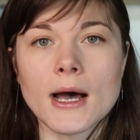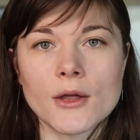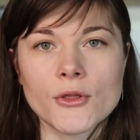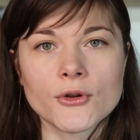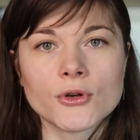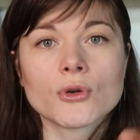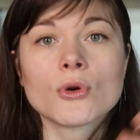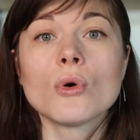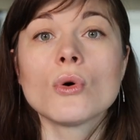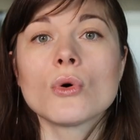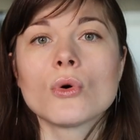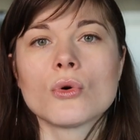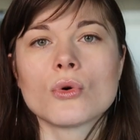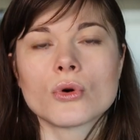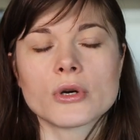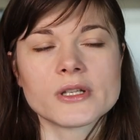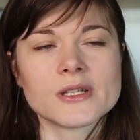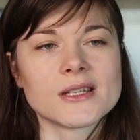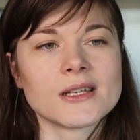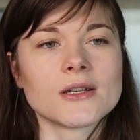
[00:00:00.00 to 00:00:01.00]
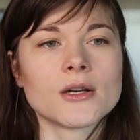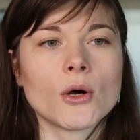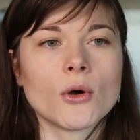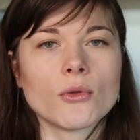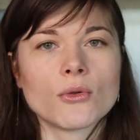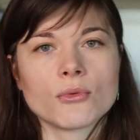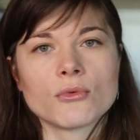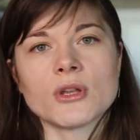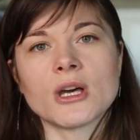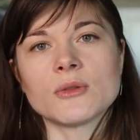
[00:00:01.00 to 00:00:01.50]
other cohorts and
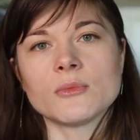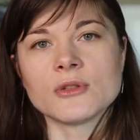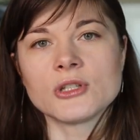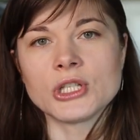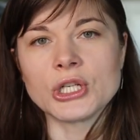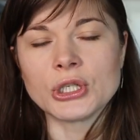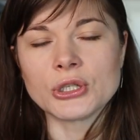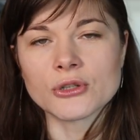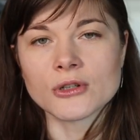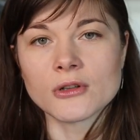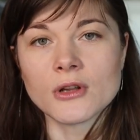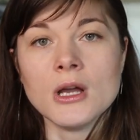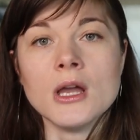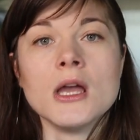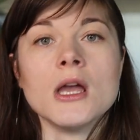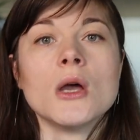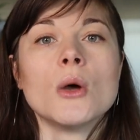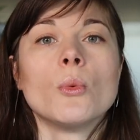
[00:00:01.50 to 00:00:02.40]
go through that material